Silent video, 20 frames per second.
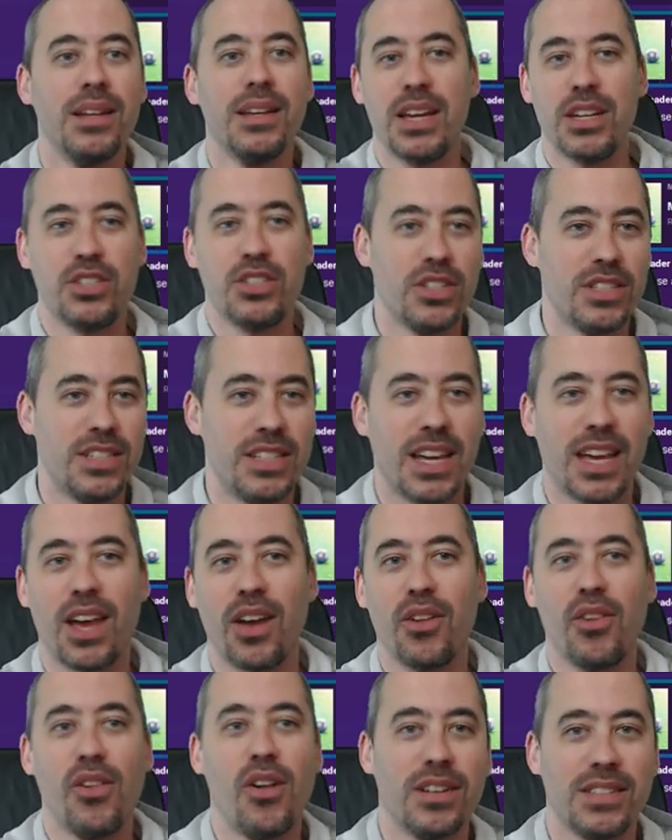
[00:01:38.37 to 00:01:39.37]
It's just
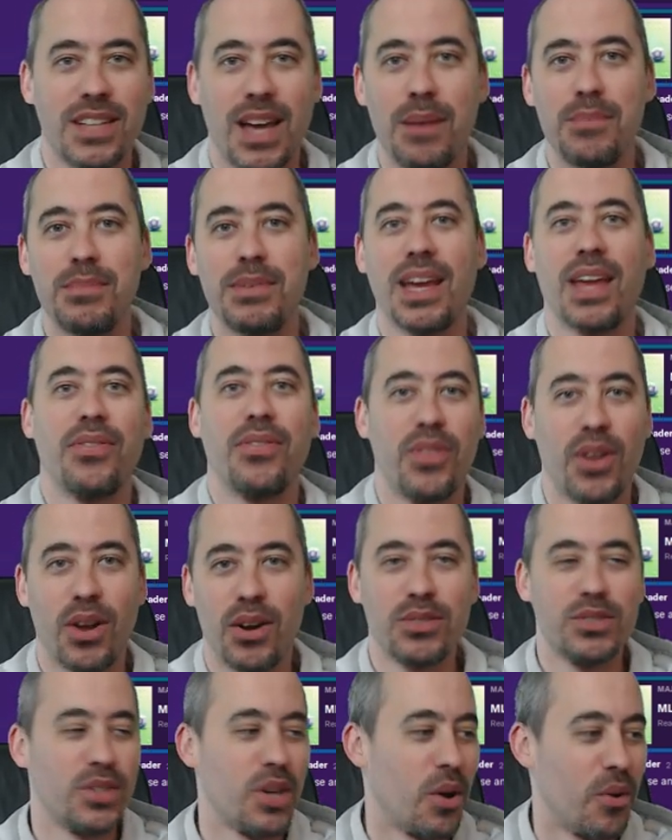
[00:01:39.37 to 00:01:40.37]
taking a long time to get
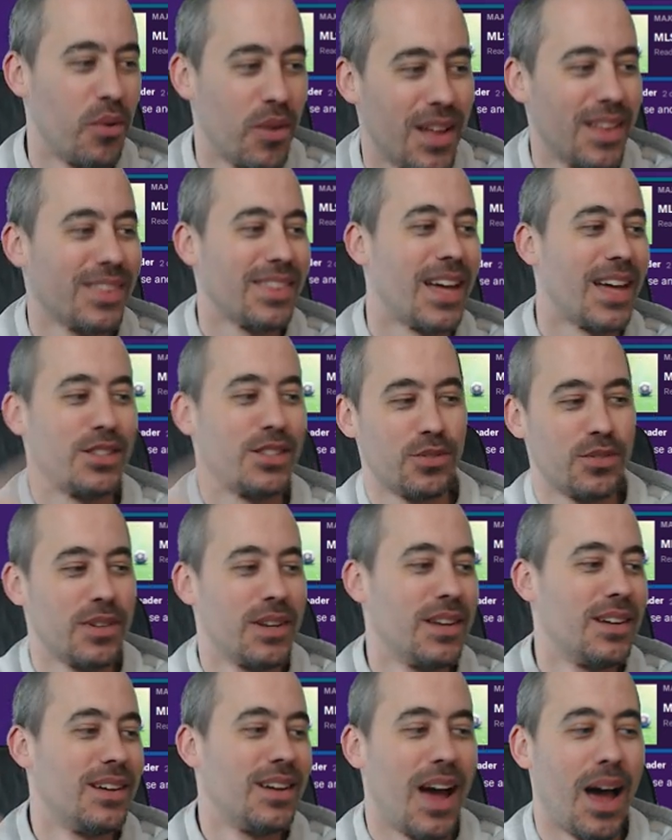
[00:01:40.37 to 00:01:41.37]
there. So that's
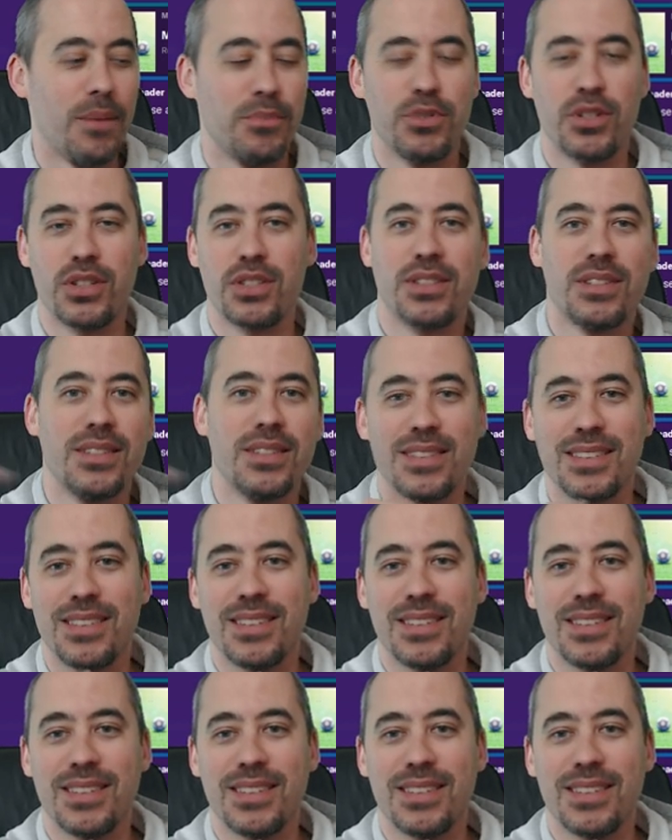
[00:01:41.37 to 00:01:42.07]
I'm just